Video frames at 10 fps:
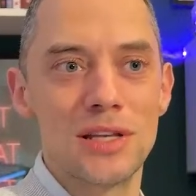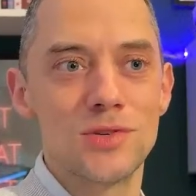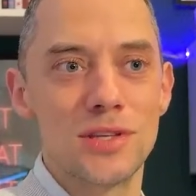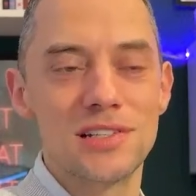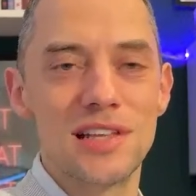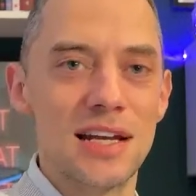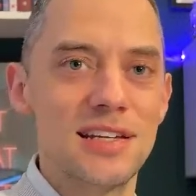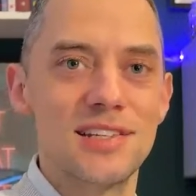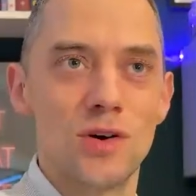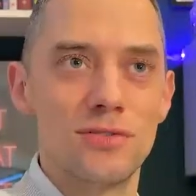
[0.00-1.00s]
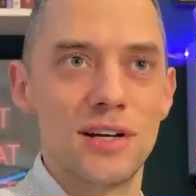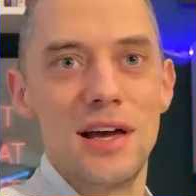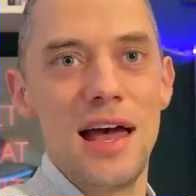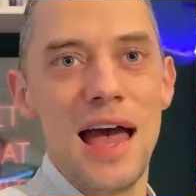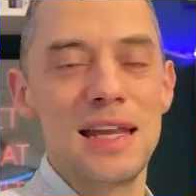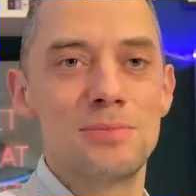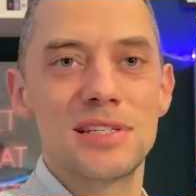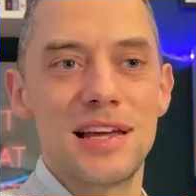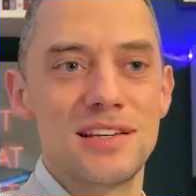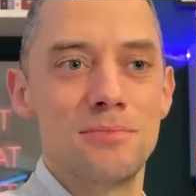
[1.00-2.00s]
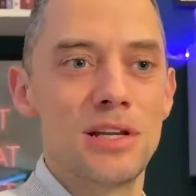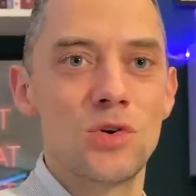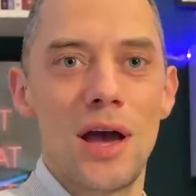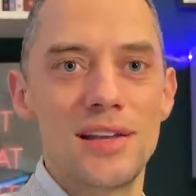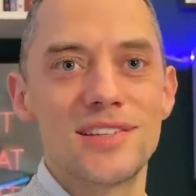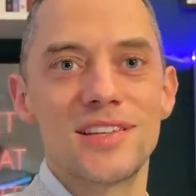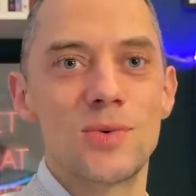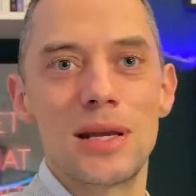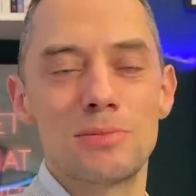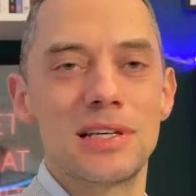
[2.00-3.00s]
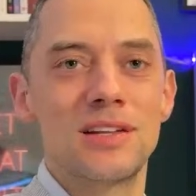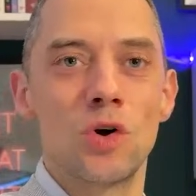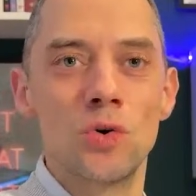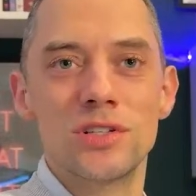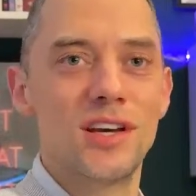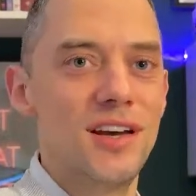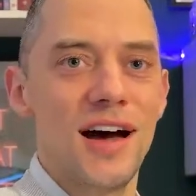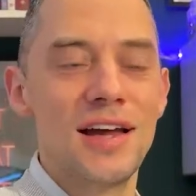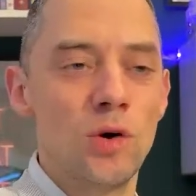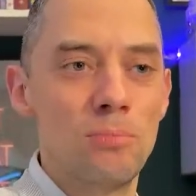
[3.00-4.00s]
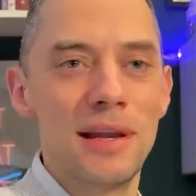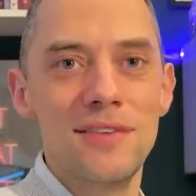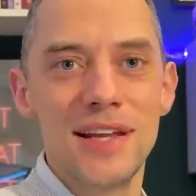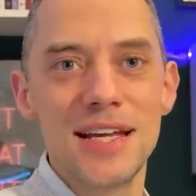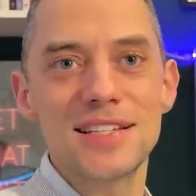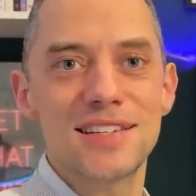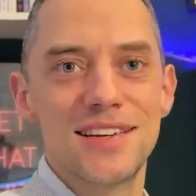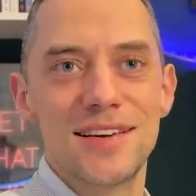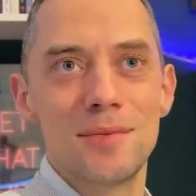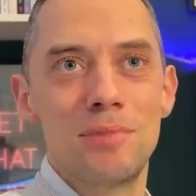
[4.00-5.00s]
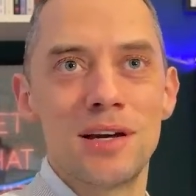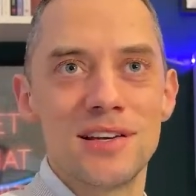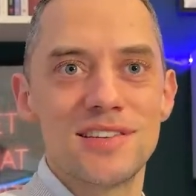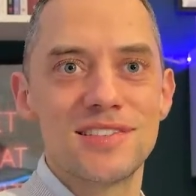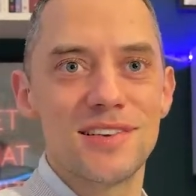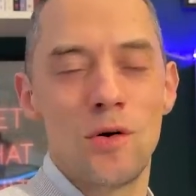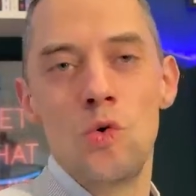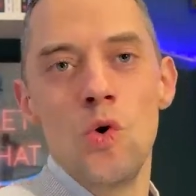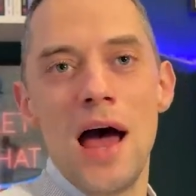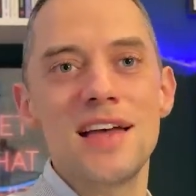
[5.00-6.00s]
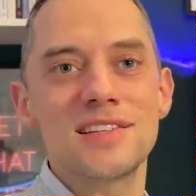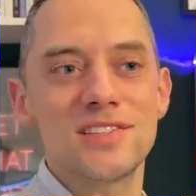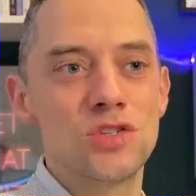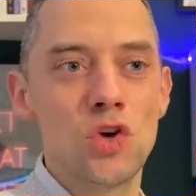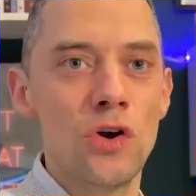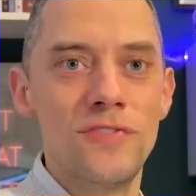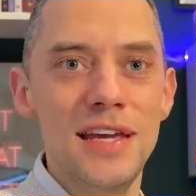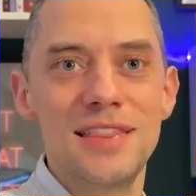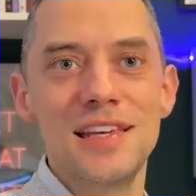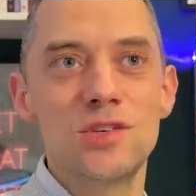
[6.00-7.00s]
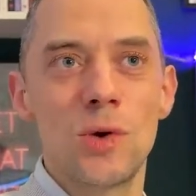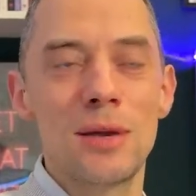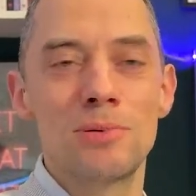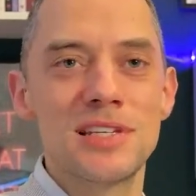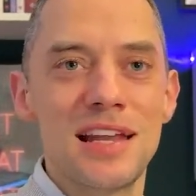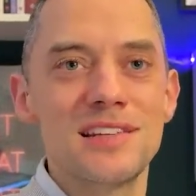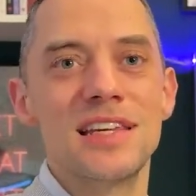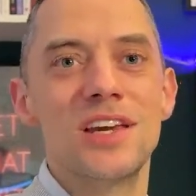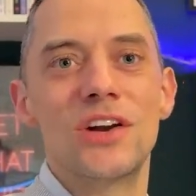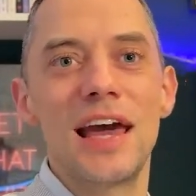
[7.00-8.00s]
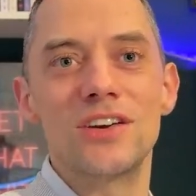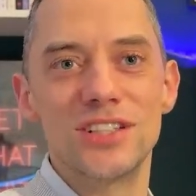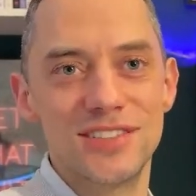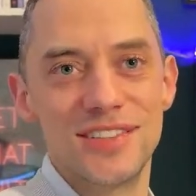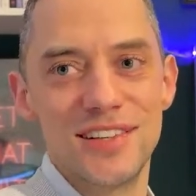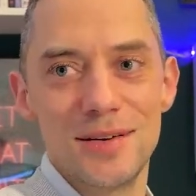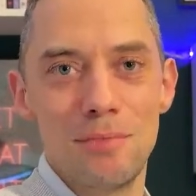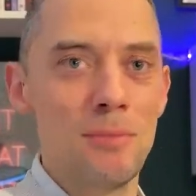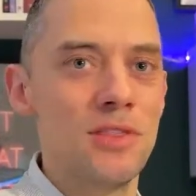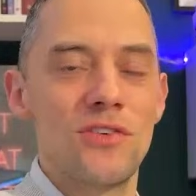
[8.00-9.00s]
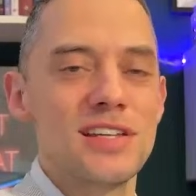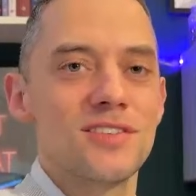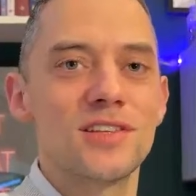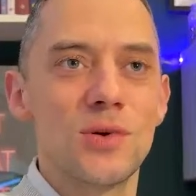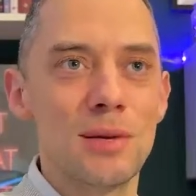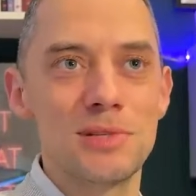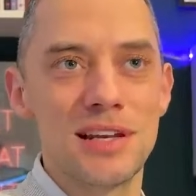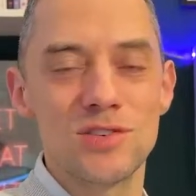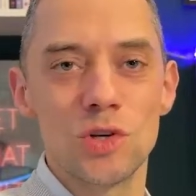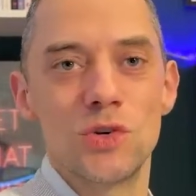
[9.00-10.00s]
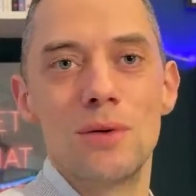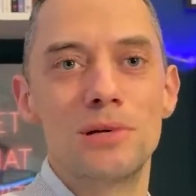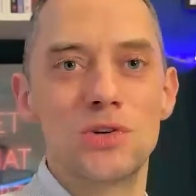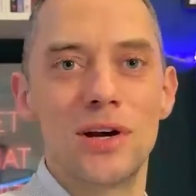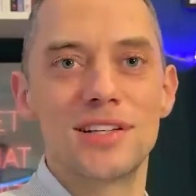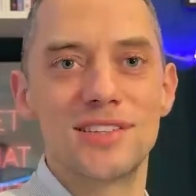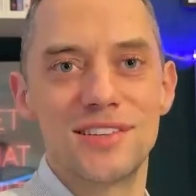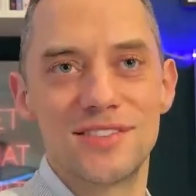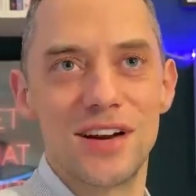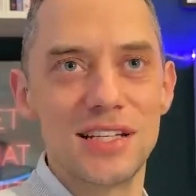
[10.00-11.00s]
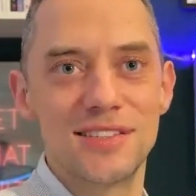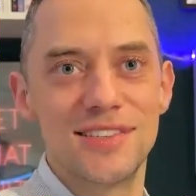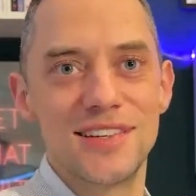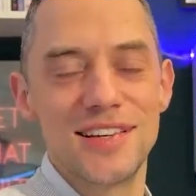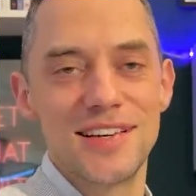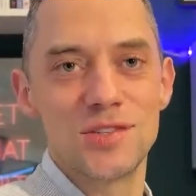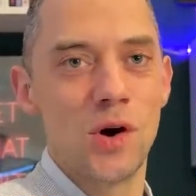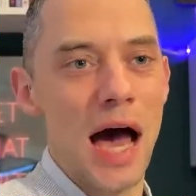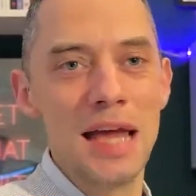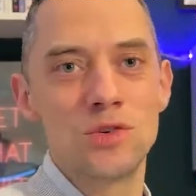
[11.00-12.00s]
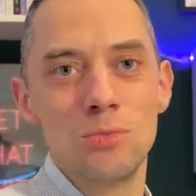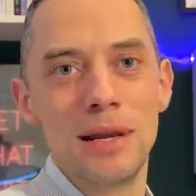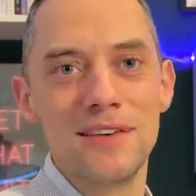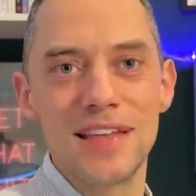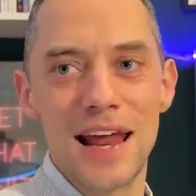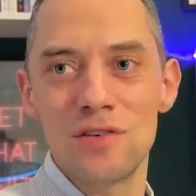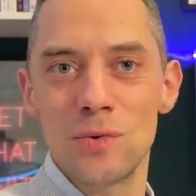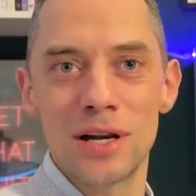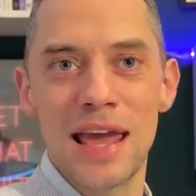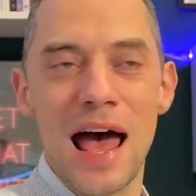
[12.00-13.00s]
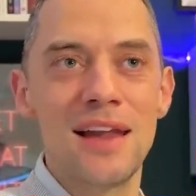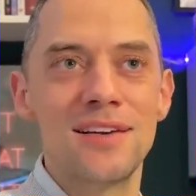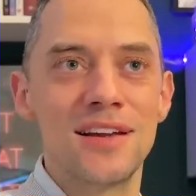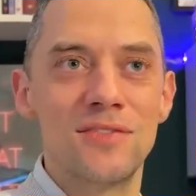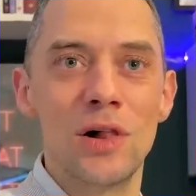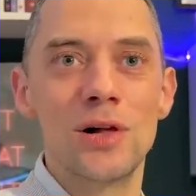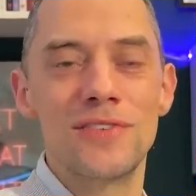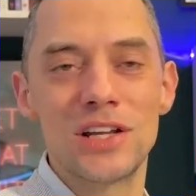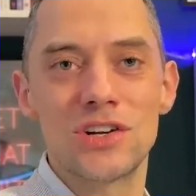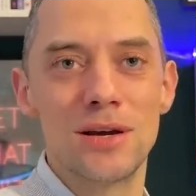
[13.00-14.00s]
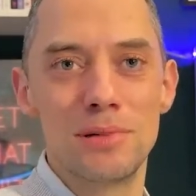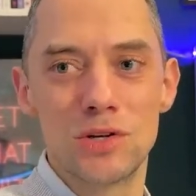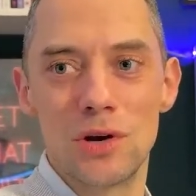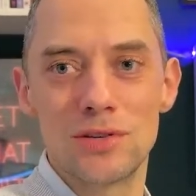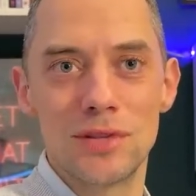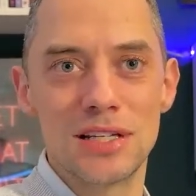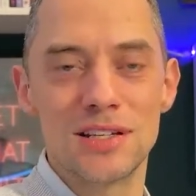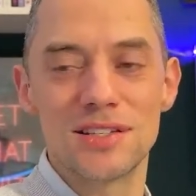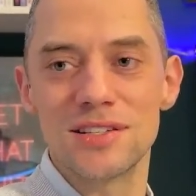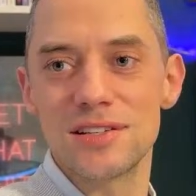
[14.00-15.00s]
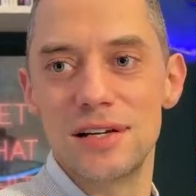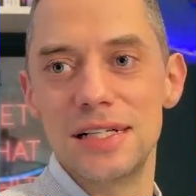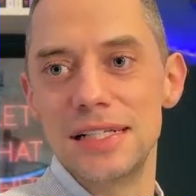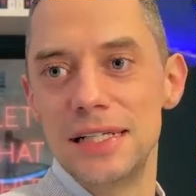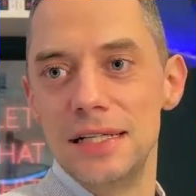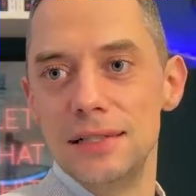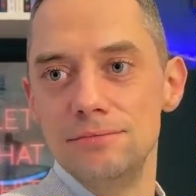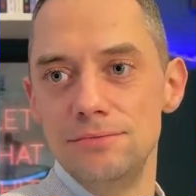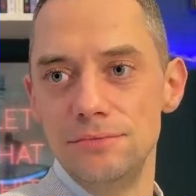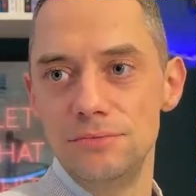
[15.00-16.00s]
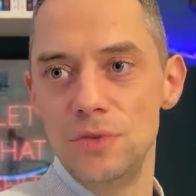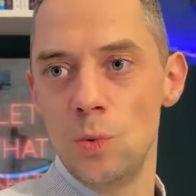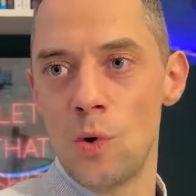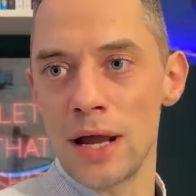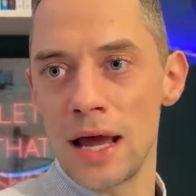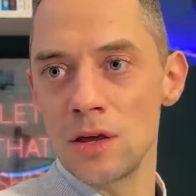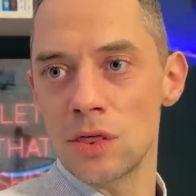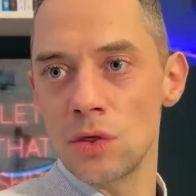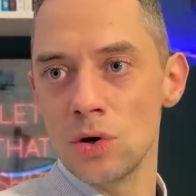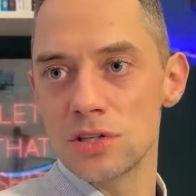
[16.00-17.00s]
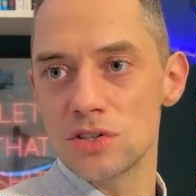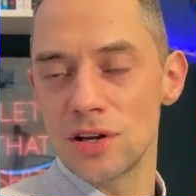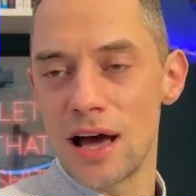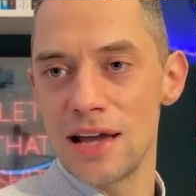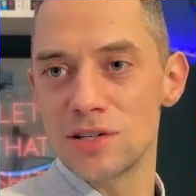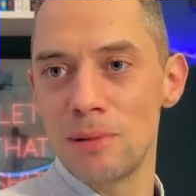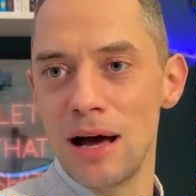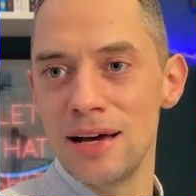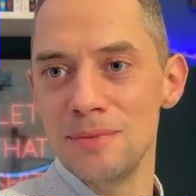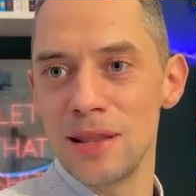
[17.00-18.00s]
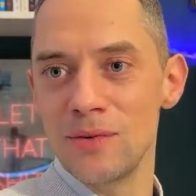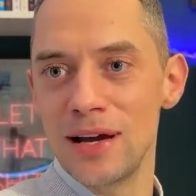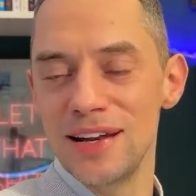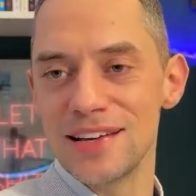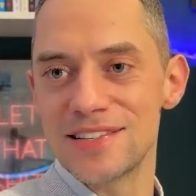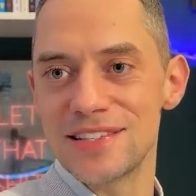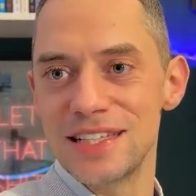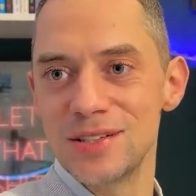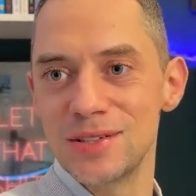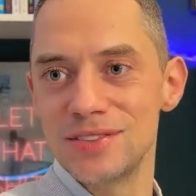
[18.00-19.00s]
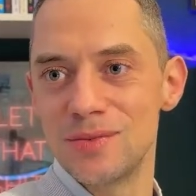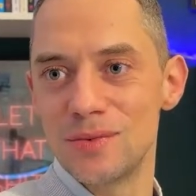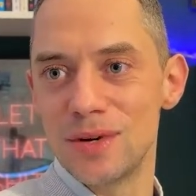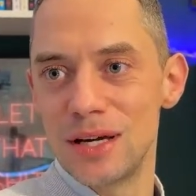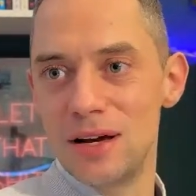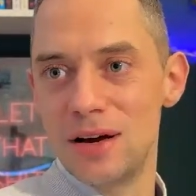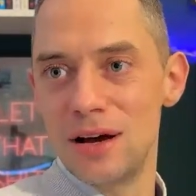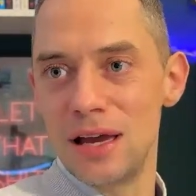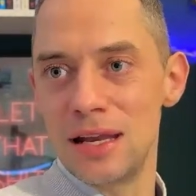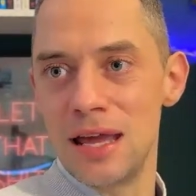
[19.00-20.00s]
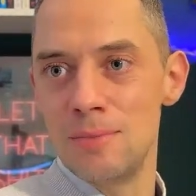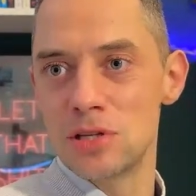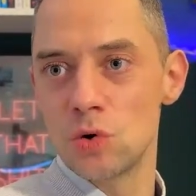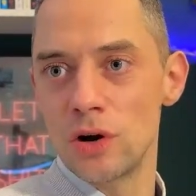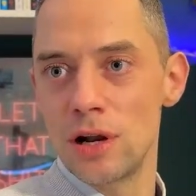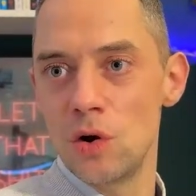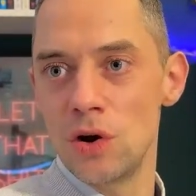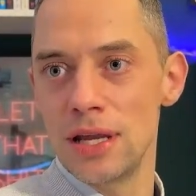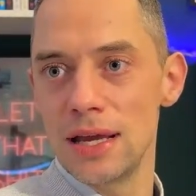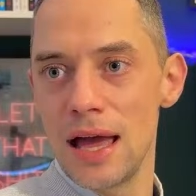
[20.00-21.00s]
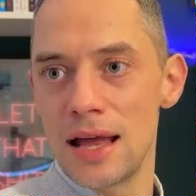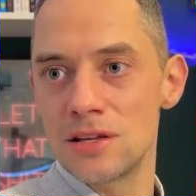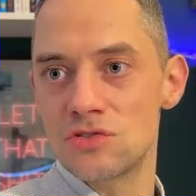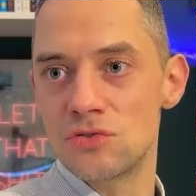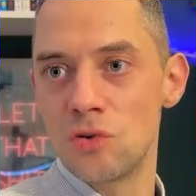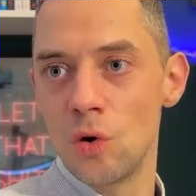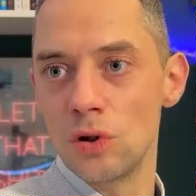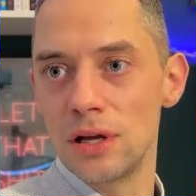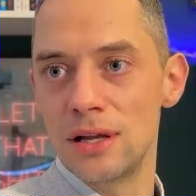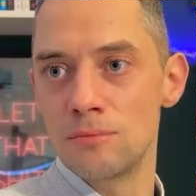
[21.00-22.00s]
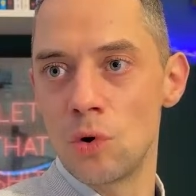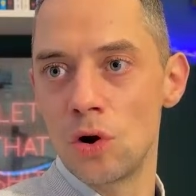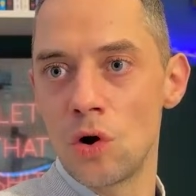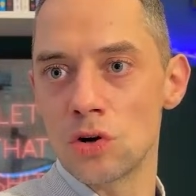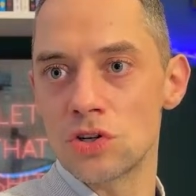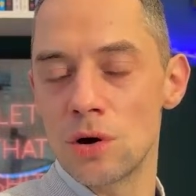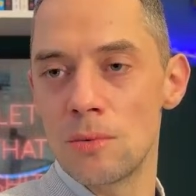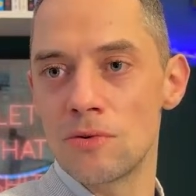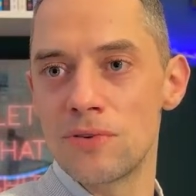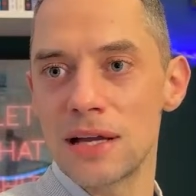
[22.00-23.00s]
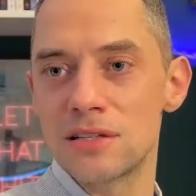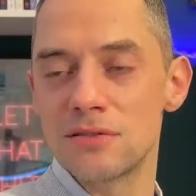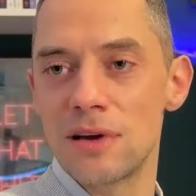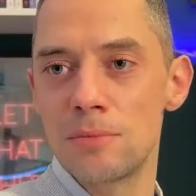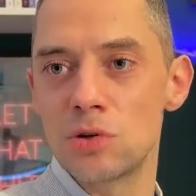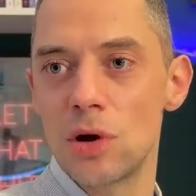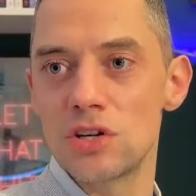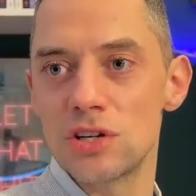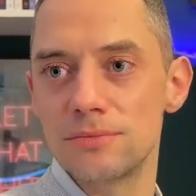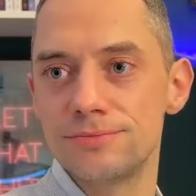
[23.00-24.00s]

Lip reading: So these studies of 80% habituate and 20% don't, I don't believe in it, because who has surveyed these 20% a year later? Maybe the rest of the 20% is also habituated, right? So I do believe that everyone can and will eventually habituate to the tinnitus. What are your thoughts on, hi Tobias, by the way, nice to see you, inhibitory learning and its role in more long-term effective habituation?